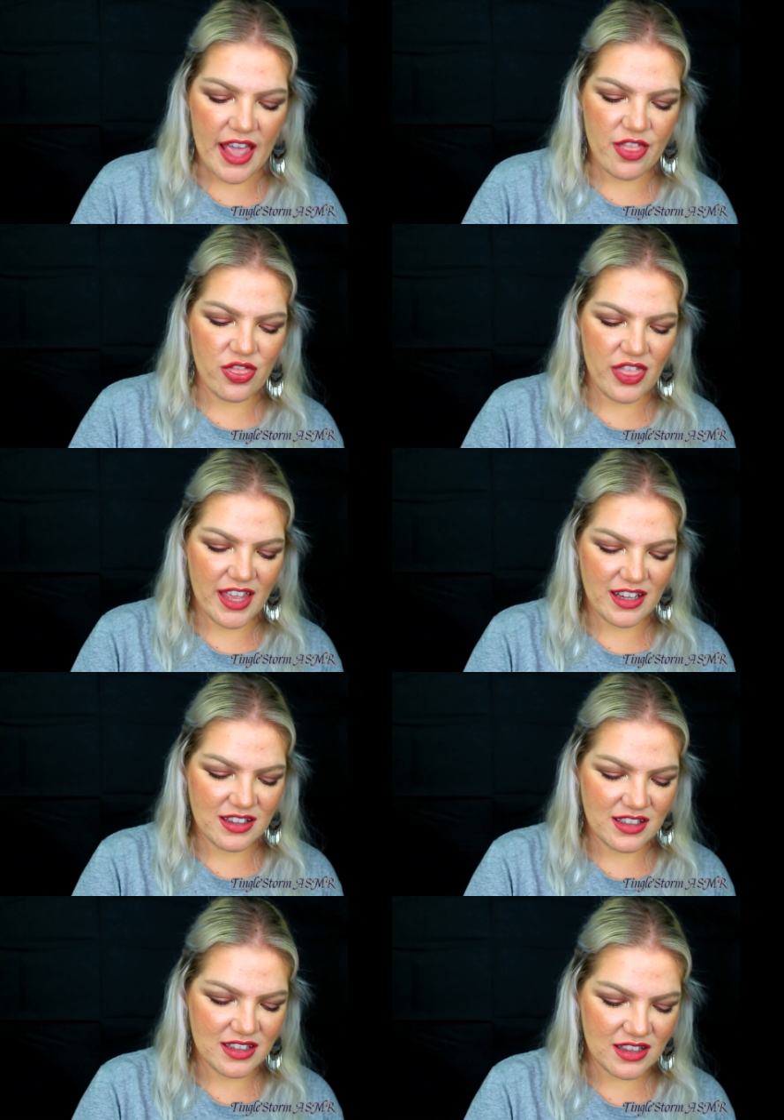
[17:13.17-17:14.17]
And
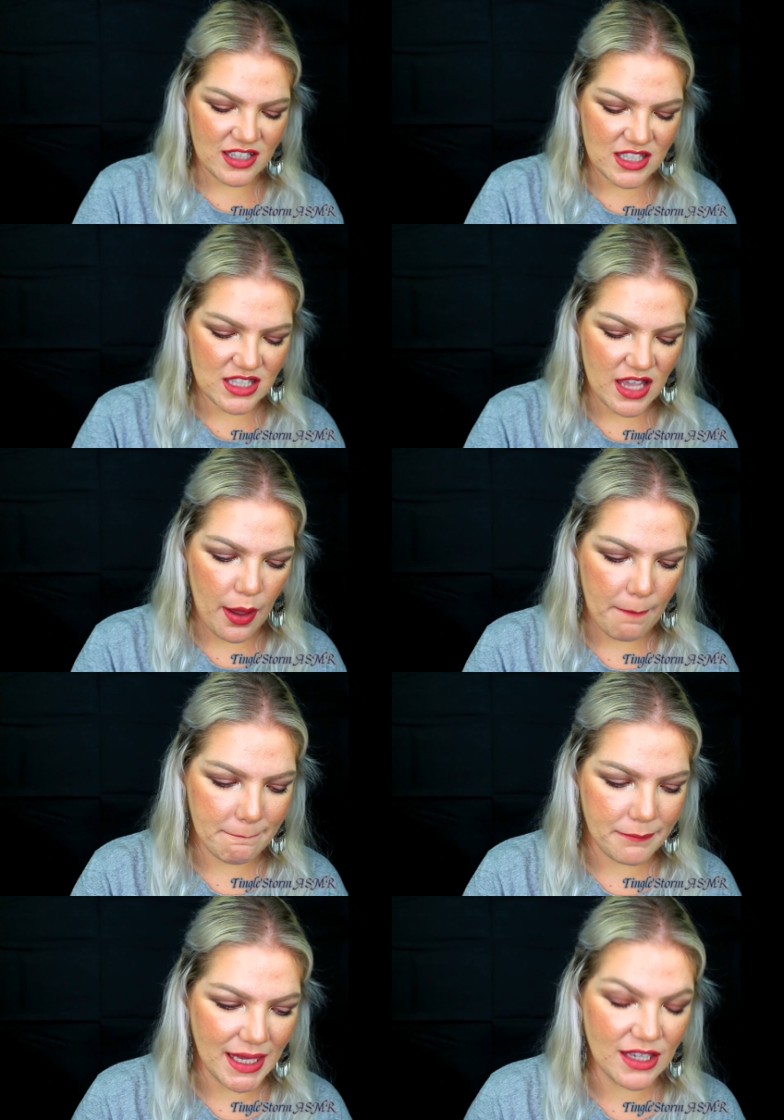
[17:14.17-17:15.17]
then this
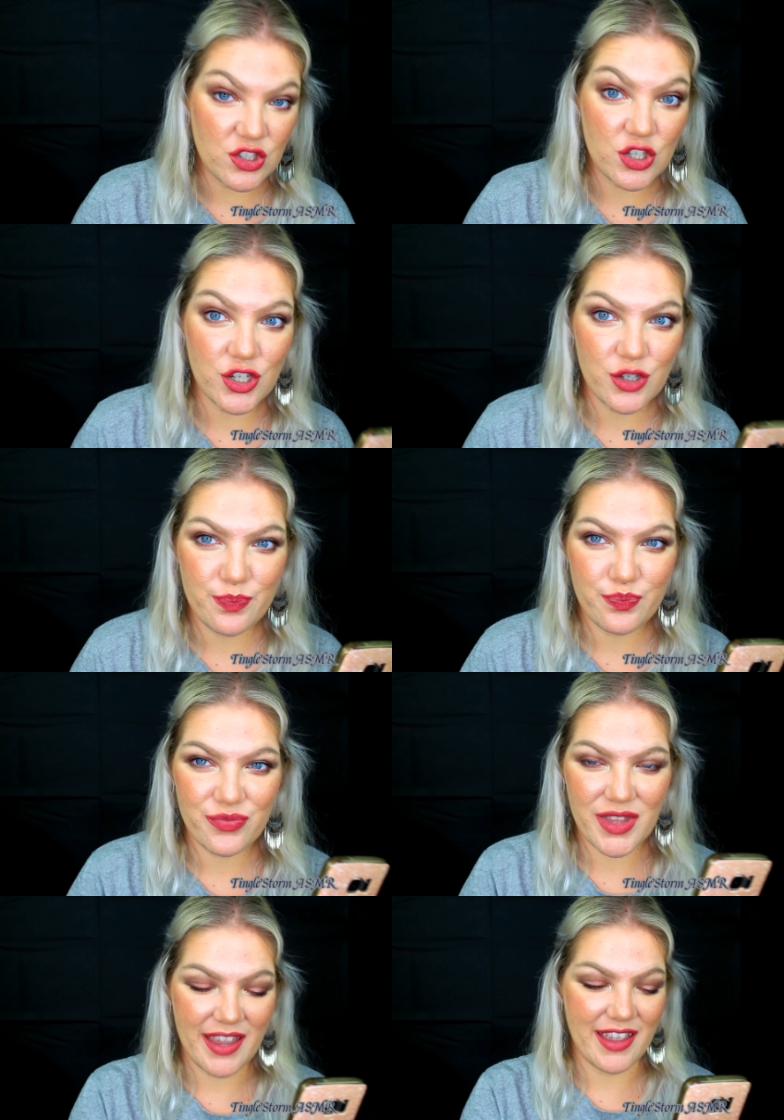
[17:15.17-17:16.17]
picture,
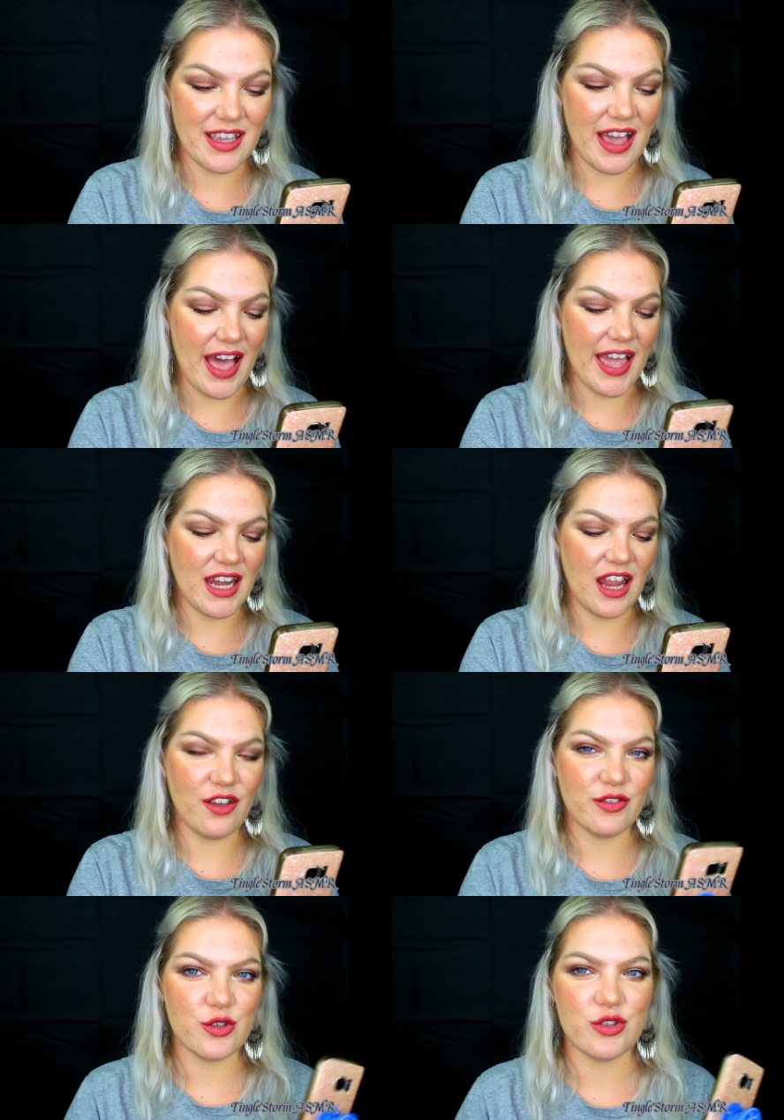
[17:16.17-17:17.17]
I
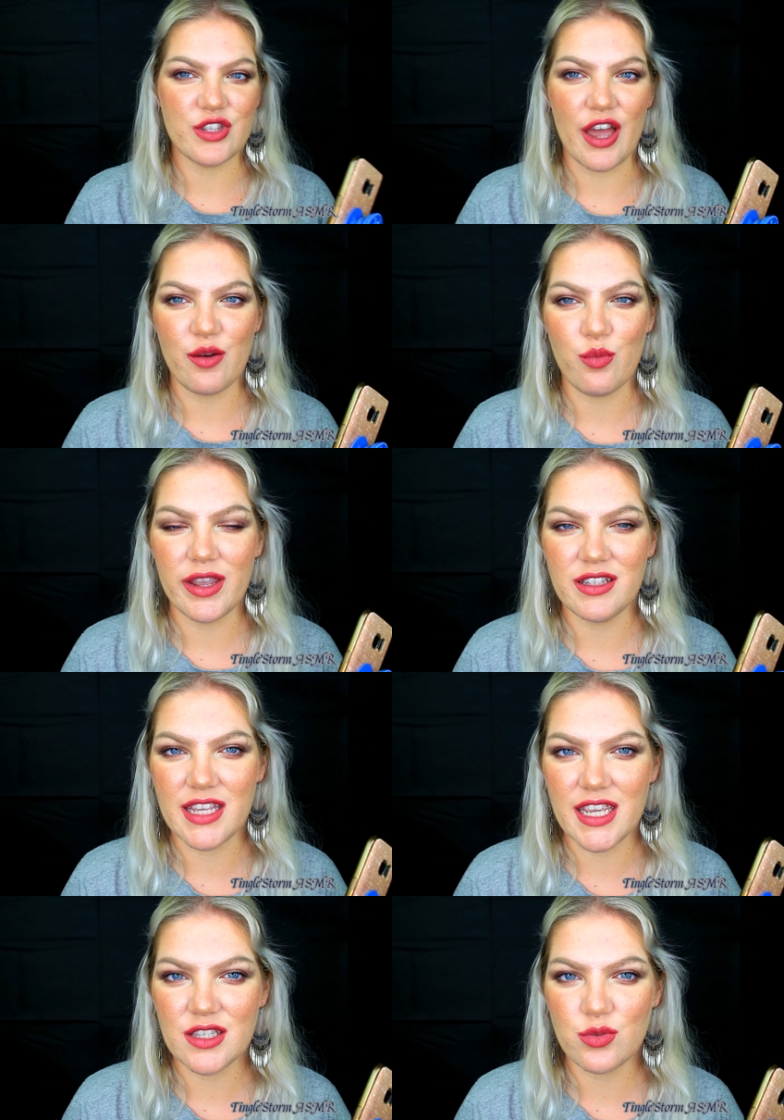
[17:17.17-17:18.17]
love to start my
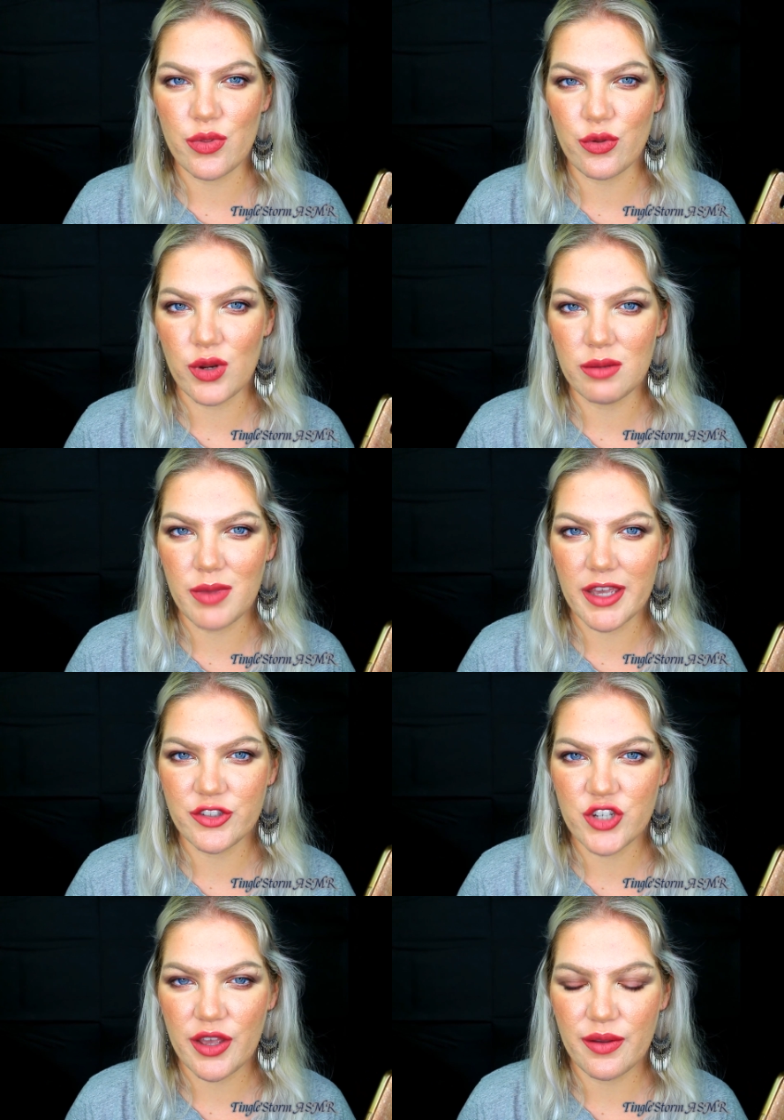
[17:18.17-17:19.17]
days with green
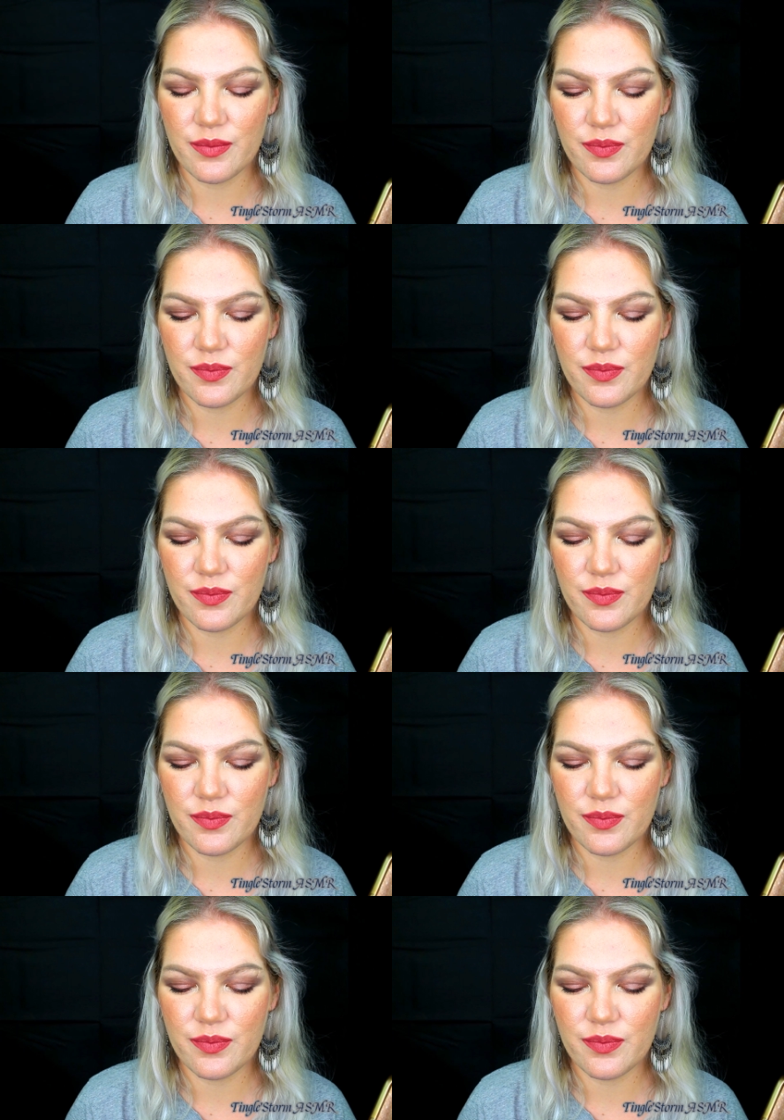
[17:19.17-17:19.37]
matcha.